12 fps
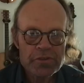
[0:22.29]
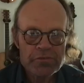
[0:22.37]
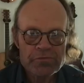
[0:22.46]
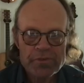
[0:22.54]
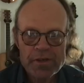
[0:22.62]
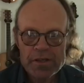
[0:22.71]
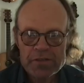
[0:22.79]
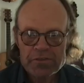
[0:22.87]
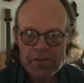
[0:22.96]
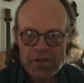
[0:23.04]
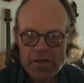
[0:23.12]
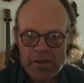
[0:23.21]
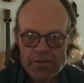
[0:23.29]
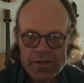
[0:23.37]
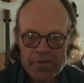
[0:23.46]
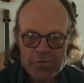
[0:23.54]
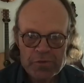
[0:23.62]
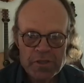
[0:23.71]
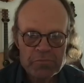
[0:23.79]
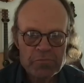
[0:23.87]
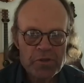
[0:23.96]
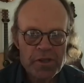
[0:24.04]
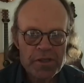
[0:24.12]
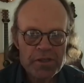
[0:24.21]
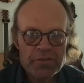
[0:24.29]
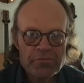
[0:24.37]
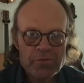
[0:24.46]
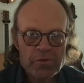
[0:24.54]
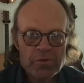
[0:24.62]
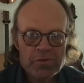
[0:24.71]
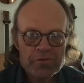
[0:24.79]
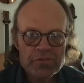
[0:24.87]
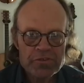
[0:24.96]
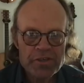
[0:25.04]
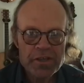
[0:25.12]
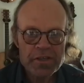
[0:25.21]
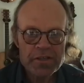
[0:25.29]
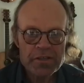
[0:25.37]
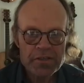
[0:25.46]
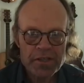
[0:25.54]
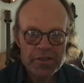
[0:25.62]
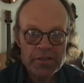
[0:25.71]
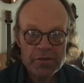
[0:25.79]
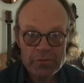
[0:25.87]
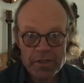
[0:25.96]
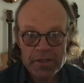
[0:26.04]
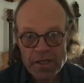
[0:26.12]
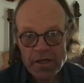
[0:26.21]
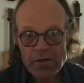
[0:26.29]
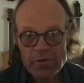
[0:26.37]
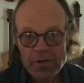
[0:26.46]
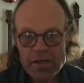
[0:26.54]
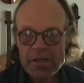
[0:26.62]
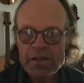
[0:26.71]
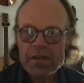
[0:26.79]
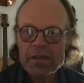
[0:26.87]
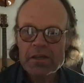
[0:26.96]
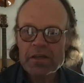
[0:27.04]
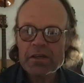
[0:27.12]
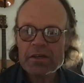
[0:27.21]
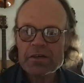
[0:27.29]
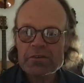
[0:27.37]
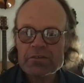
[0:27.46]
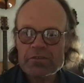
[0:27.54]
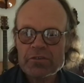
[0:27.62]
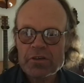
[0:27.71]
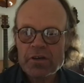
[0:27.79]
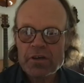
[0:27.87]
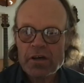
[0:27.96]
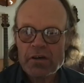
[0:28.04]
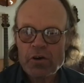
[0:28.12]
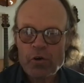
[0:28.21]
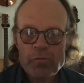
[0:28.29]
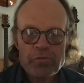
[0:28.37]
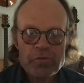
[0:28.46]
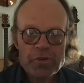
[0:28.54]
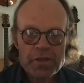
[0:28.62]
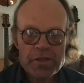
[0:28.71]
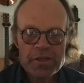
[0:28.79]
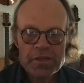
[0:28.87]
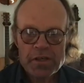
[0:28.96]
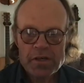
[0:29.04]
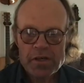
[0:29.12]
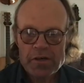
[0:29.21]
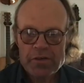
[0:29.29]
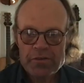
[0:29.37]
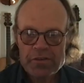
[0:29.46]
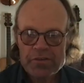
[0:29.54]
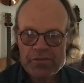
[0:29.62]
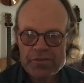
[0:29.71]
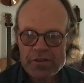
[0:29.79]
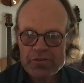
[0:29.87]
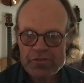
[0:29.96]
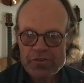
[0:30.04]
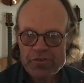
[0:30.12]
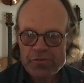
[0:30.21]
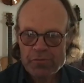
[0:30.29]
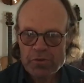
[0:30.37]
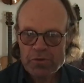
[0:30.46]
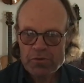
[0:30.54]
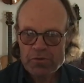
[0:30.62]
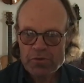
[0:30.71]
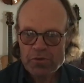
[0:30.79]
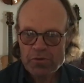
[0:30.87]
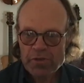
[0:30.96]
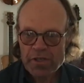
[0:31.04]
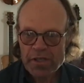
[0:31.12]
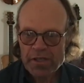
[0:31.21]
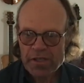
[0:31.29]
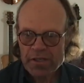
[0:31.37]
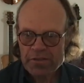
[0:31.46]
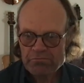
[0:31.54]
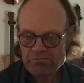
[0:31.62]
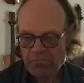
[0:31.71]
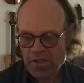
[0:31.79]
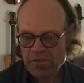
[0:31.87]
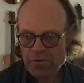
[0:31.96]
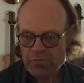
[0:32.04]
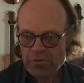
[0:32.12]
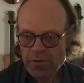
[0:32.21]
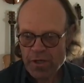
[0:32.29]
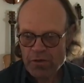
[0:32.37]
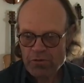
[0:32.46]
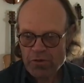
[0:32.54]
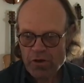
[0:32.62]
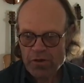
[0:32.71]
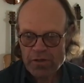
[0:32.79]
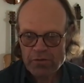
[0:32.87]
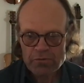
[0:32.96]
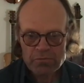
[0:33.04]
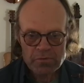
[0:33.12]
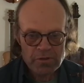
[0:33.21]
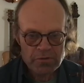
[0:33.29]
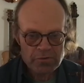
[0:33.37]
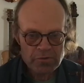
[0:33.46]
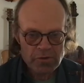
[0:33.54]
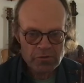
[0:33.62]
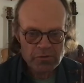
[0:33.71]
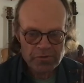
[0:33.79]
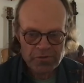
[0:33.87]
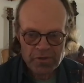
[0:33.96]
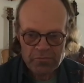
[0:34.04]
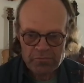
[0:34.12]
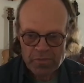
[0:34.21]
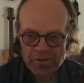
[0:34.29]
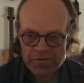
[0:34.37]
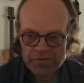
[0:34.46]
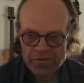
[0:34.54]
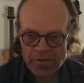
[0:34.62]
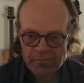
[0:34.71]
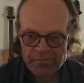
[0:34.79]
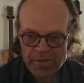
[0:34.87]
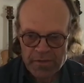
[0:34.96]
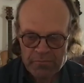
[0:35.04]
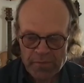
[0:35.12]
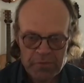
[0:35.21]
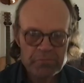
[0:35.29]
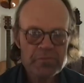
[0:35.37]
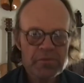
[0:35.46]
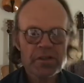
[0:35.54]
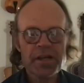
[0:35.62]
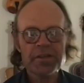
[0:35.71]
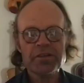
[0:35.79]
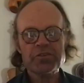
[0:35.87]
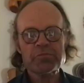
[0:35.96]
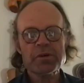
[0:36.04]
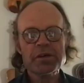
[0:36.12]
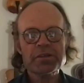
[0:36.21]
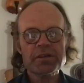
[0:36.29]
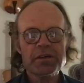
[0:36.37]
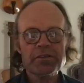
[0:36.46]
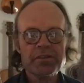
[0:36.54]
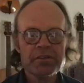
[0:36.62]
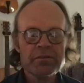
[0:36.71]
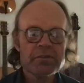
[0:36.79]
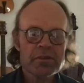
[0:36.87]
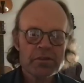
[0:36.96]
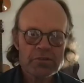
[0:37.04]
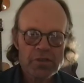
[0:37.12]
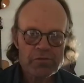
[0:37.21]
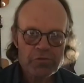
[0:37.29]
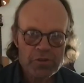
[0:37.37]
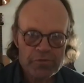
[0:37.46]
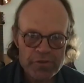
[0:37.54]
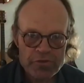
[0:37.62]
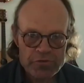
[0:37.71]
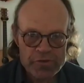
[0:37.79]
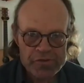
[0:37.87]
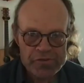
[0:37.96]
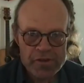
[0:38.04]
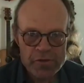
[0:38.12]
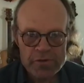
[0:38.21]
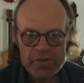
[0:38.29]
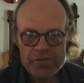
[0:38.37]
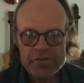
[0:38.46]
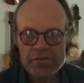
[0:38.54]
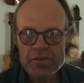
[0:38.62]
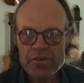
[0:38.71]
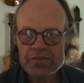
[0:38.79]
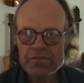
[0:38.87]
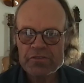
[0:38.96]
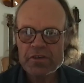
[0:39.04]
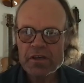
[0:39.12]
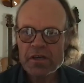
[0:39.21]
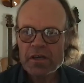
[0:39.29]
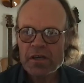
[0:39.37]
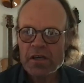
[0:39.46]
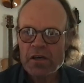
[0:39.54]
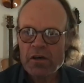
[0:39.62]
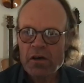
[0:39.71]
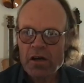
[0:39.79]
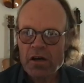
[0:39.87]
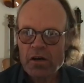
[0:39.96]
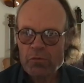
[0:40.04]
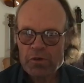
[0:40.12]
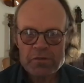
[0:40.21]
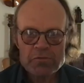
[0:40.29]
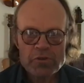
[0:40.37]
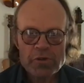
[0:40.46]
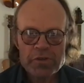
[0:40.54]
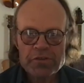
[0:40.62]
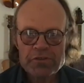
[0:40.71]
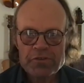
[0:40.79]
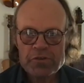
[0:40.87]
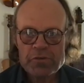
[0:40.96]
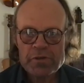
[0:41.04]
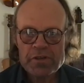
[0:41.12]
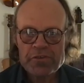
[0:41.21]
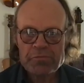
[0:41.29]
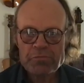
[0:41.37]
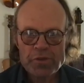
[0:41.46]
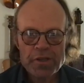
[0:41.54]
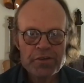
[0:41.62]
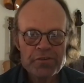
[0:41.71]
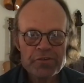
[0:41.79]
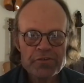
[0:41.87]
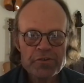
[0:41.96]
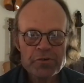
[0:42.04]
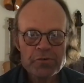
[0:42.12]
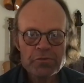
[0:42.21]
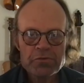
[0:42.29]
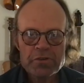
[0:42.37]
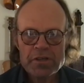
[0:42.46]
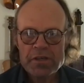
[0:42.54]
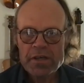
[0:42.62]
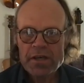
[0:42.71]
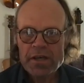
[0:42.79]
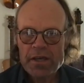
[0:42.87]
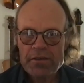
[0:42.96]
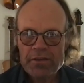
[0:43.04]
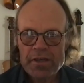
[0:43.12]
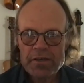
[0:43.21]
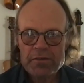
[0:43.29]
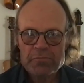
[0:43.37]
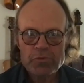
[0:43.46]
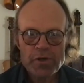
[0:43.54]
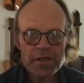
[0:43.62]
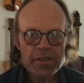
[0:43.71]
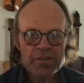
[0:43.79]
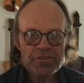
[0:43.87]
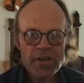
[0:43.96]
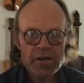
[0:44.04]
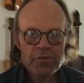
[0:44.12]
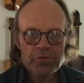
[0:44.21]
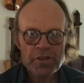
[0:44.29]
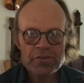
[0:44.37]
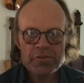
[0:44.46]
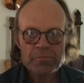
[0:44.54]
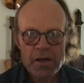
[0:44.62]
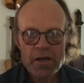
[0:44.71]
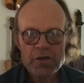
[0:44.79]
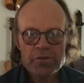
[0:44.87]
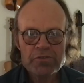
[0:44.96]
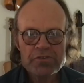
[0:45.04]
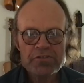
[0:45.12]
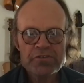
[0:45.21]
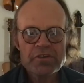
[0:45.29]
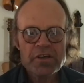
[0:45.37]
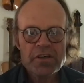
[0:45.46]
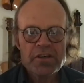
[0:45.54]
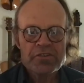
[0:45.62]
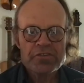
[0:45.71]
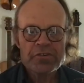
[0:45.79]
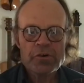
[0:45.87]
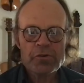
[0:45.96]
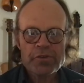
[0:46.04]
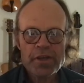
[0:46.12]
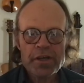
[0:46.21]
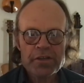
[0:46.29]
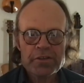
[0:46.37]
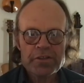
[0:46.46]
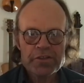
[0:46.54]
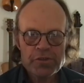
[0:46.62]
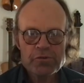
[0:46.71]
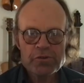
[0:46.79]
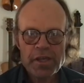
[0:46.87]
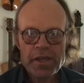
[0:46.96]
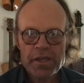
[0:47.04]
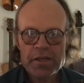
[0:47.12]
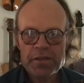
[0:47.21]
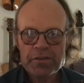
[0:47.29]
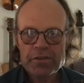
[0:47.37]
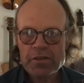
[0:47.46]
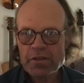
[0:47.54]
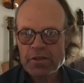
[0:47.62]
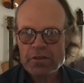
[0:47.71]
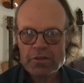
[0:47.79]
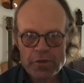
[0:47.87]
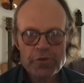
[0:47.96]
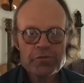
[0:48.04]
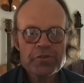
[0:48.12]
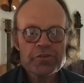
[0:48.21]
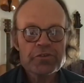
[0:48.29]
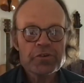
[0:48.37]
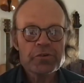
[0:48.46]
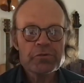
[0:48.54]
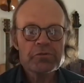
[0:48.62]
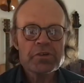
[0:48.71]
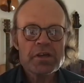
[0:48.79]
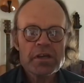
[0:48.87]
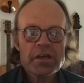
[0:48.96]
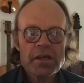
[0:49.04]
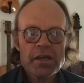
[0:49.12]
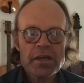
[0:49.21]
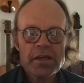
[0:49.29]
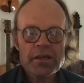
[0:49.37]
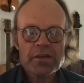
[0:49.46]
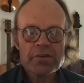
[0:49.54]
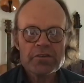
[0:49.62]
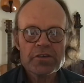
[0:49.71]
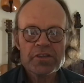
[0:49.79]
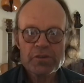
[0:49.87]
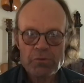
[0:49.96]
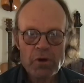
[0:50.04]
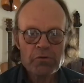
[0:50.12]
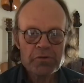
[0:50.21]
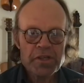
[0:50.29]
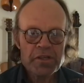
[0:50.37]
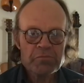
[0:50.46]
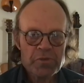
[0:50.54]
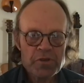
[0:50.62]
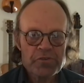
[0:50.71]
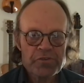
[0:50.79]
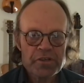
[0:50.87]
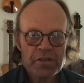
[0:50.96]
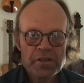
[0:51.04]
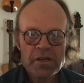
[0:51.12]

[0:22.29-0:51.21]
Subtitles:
In fact, that's what I'm planning for today, like right now. And hopefully these sessions will go okay. I don't know how long I'll go with them, but that might kind of depend on the level of interest there is in this. What I'm going to do is play the tune and then break it down into parts so that you can learn the tune and you won't need music.